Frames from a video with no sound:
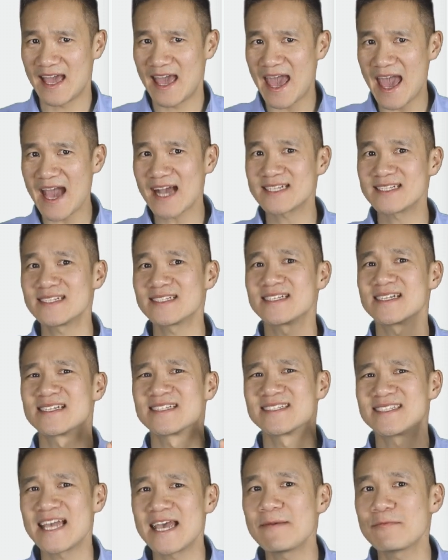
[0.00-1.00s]
Access the
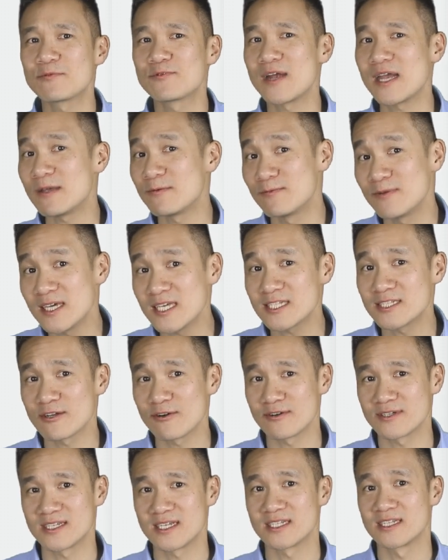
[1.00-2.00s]
same great
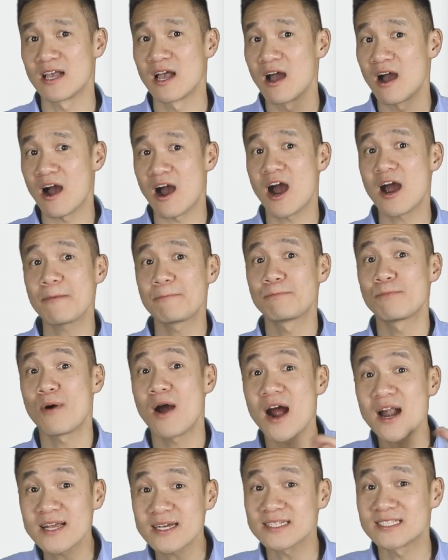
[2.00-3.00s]
resources our
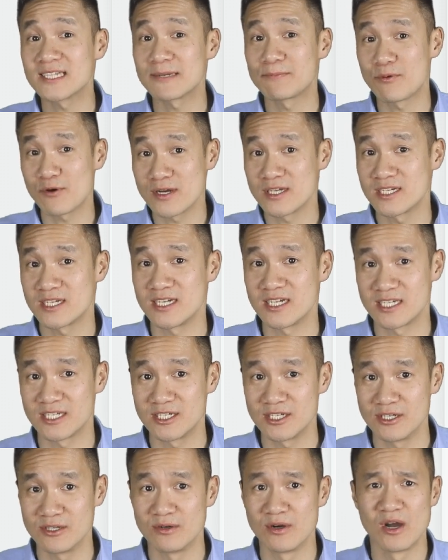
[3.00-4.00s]
product support engineers
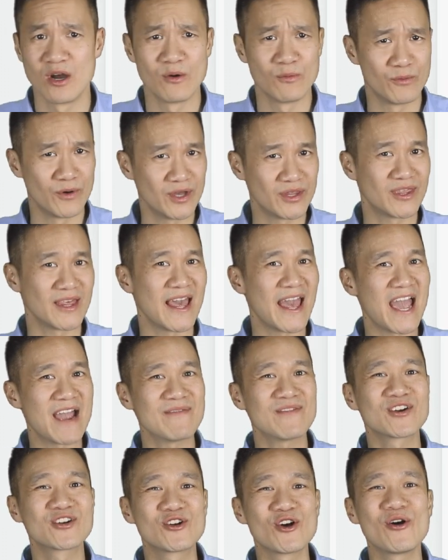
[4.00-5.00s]
do with
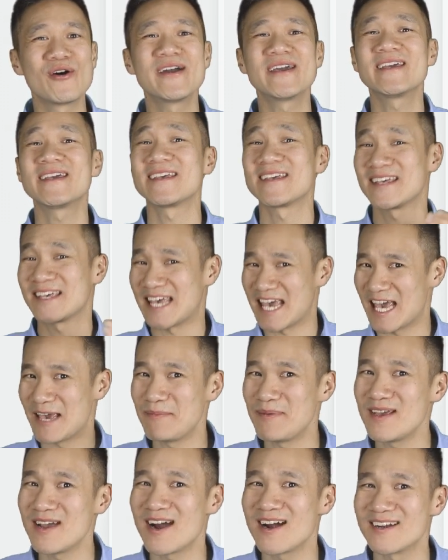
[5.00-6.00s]
ever-growing
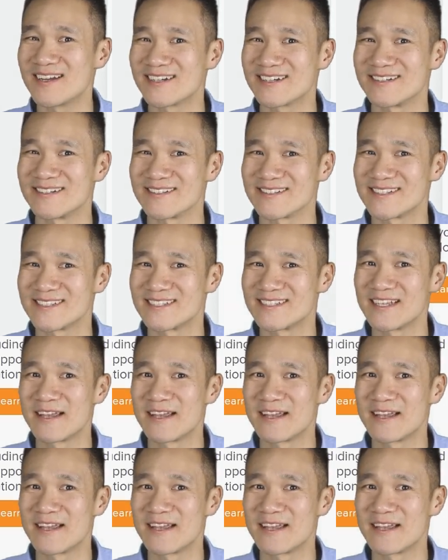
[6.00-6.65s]
KB articles.